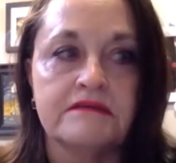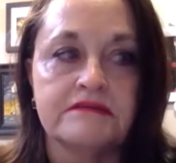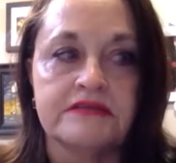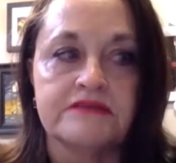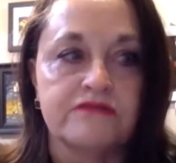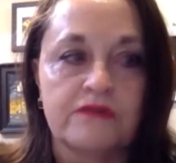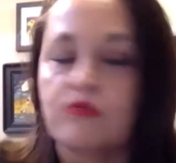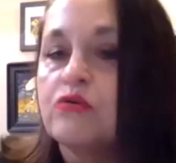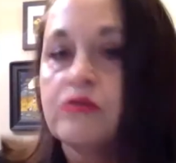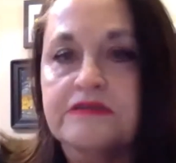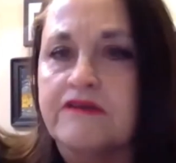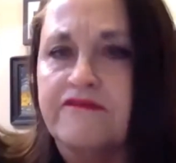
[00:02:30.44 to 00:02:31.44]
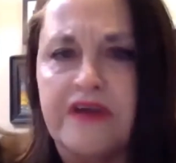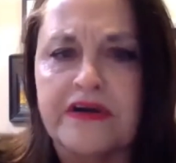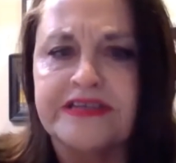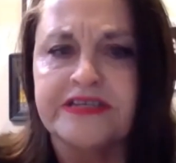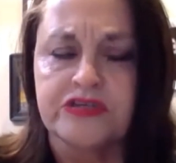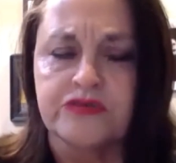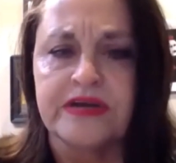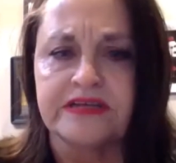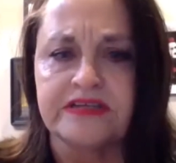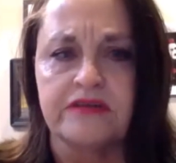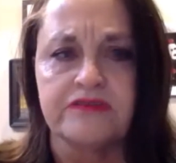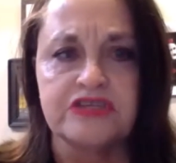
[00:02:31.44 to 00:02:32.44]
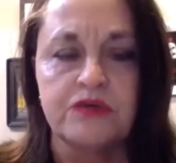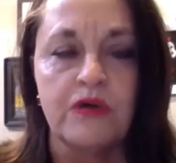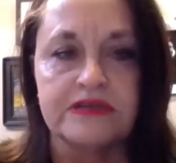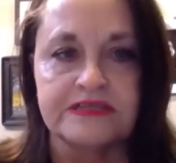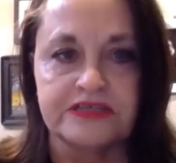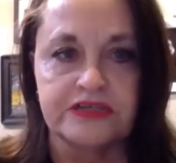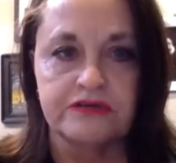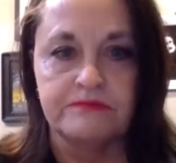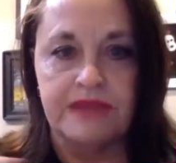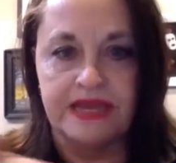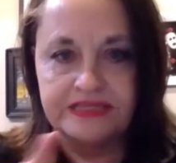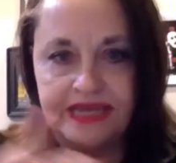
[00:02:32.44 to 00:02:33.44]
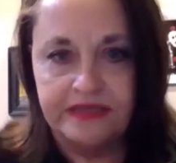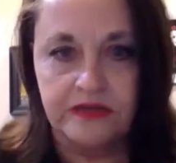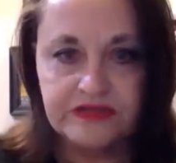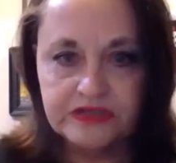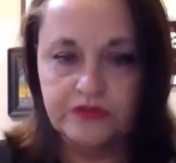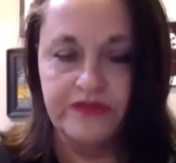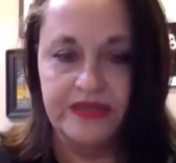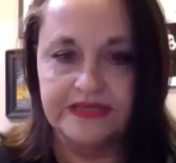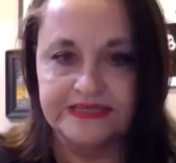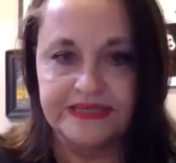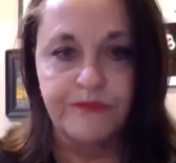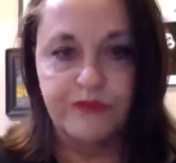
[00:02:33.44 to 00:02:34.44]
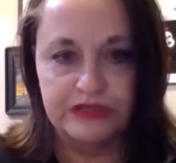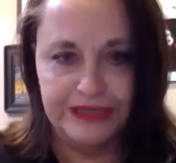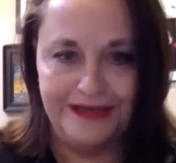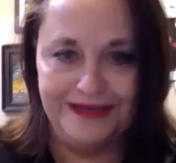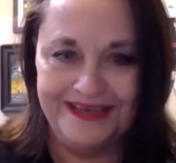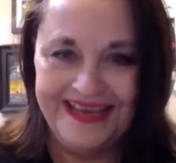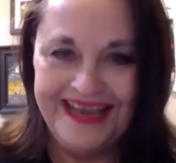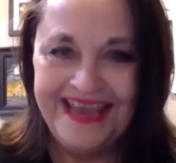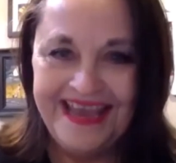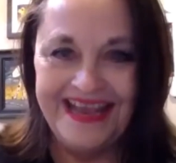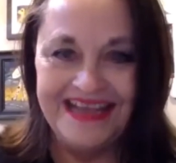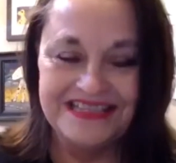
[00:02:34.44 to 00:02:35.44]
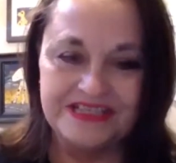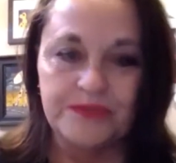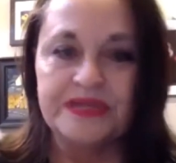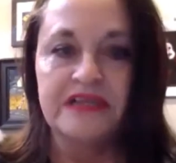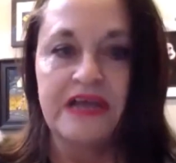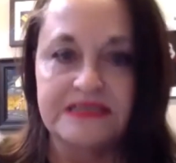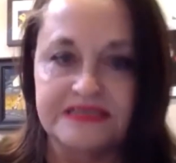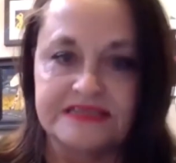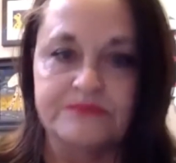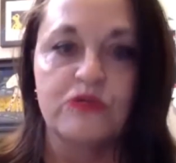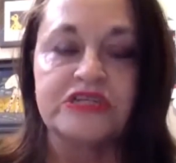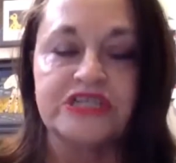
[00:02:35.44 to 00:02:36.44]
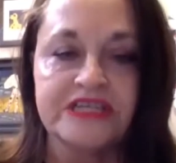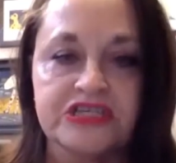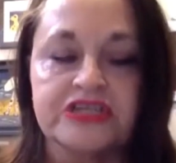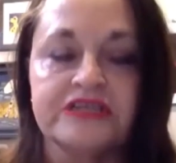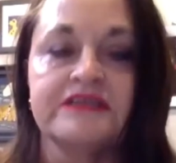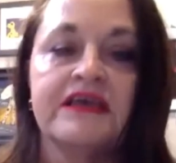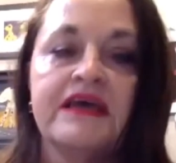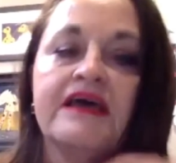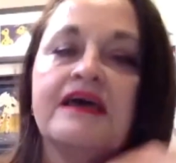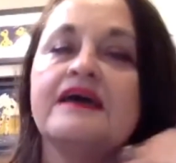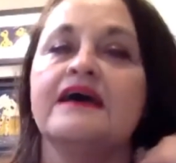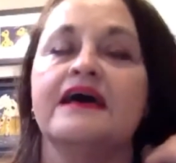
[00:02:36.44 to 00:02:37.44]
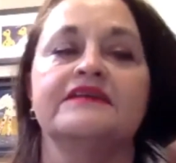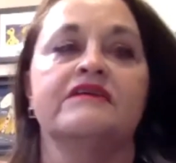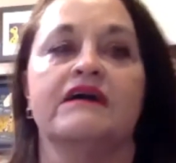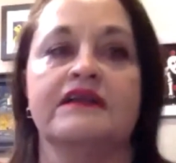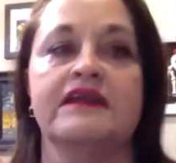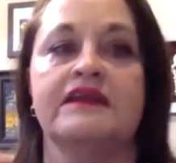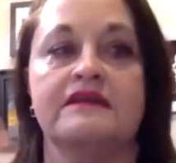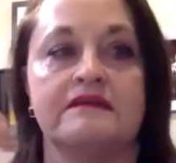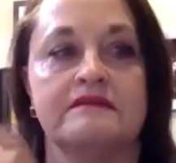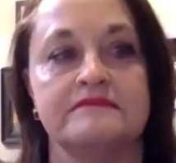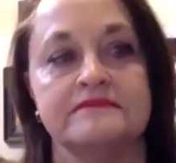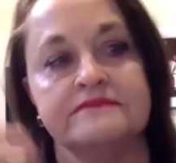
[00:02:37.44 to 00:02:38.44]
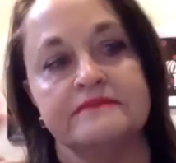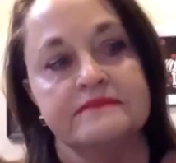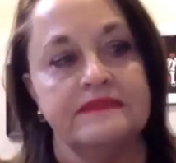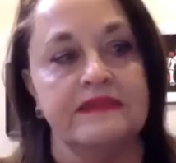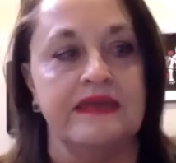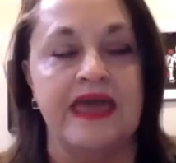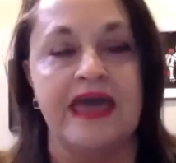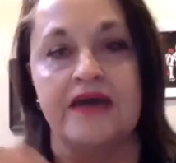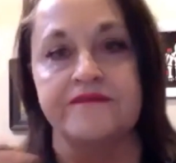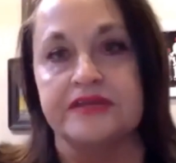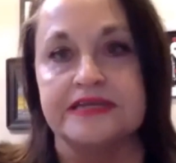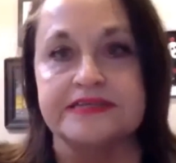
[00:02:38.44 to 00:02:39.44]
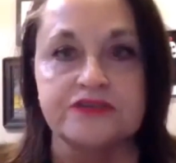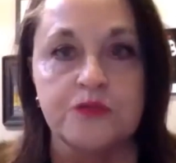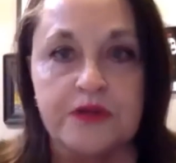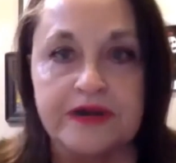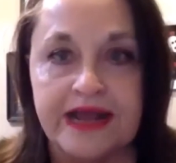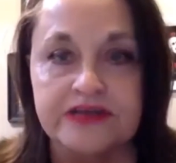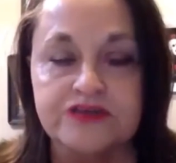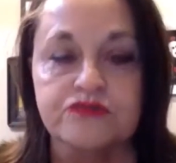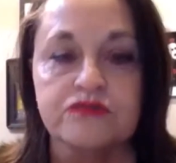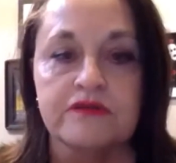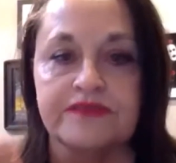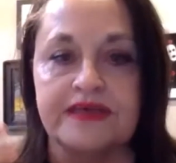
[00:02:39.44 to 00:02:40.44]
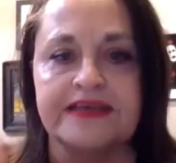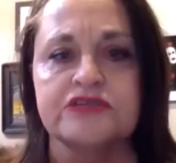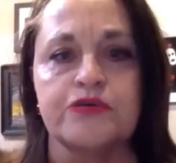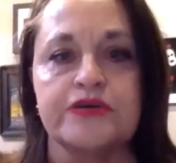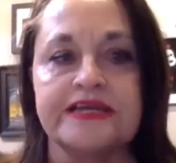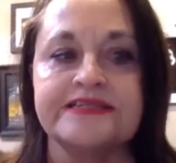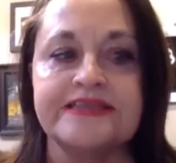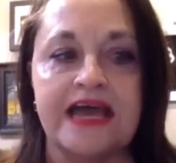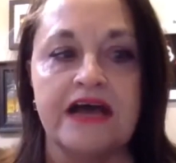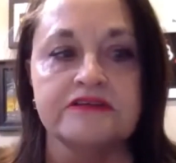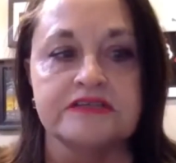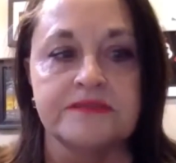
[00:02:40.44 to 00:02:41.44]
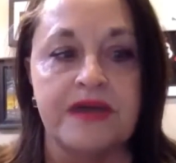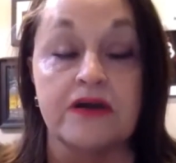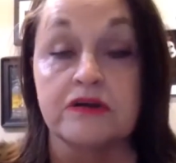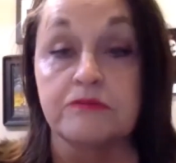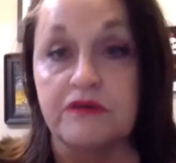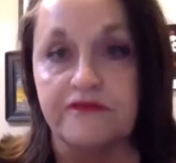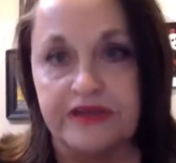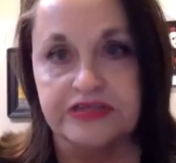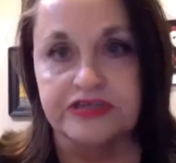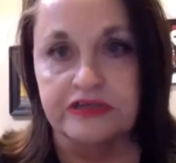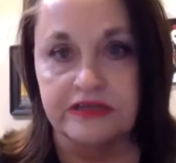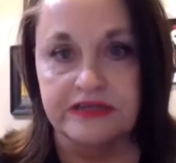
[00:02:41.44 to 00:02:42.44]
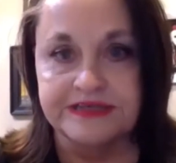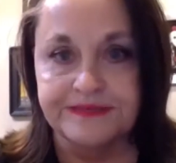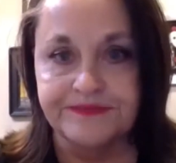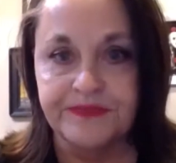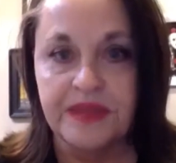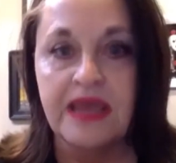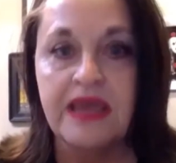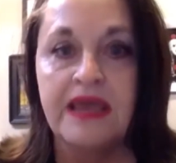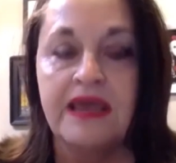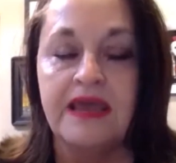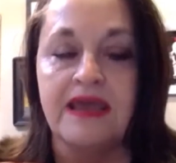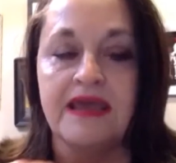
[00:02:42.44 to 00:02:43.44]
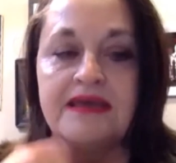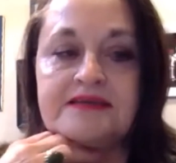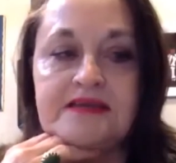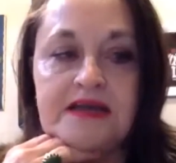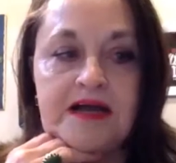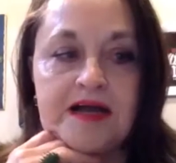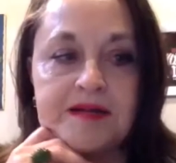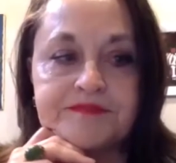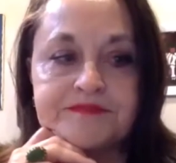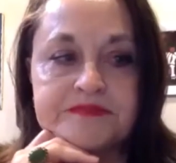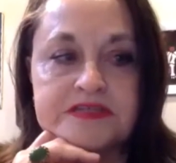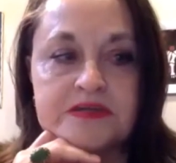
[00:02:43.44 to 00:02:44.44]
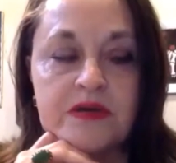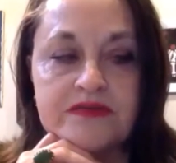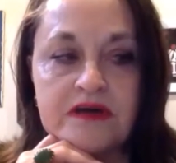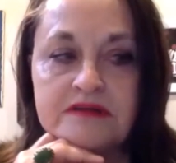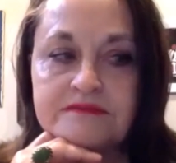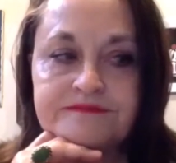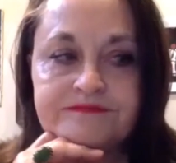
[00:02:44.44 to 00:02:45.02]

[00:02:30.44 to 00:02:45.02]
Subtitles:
the rules are very strict. She wants to maintain those two things separately and still be a licensed mortician and not have any supernatural things or any doubts about her professionalism. And so I thought,